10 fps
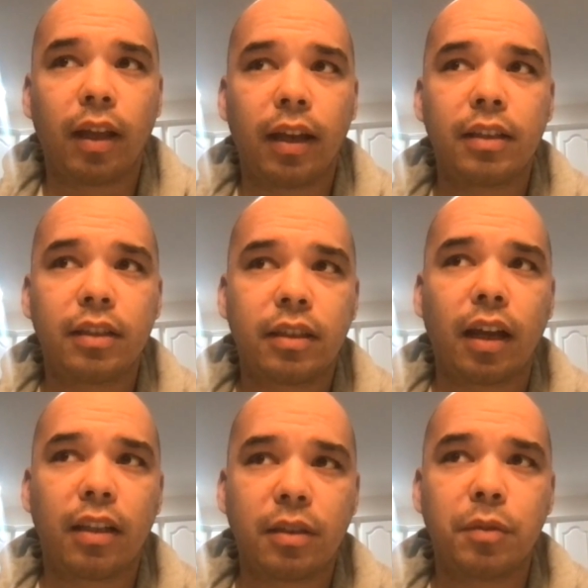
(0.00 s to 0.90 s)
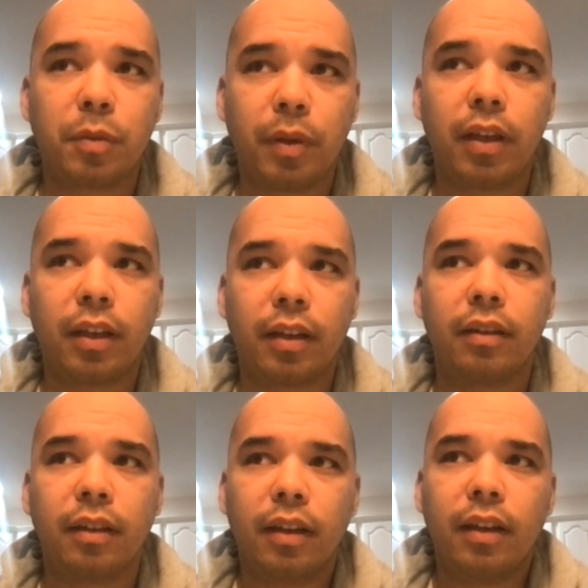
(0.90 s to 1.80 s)
And he's got some speed and
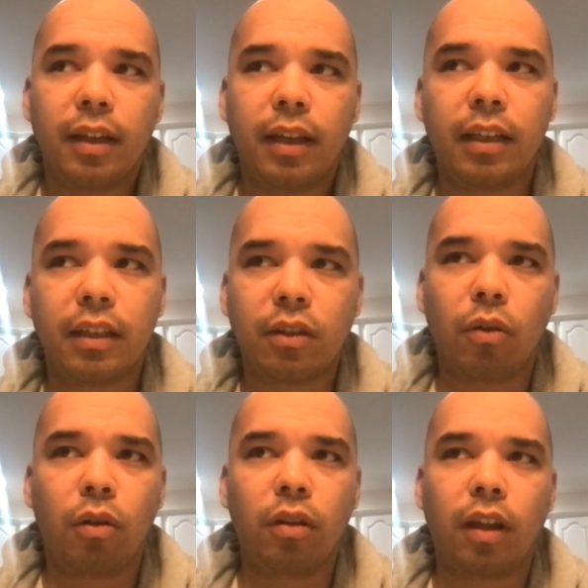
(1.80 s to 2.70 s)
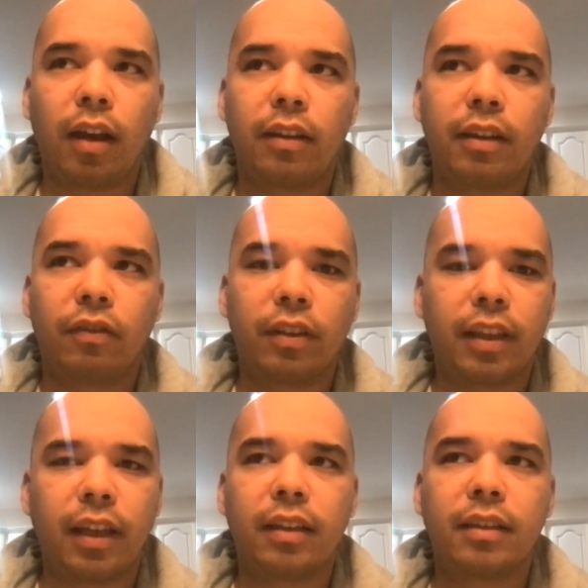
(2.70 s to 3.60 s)
he does a whole lot of different
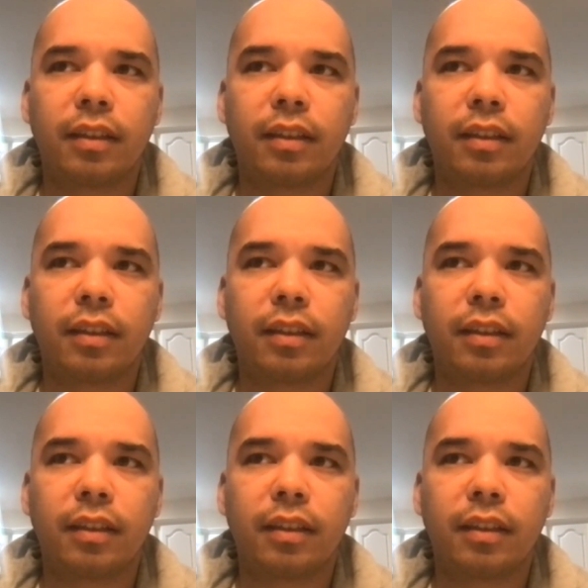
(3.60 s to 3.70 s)
things.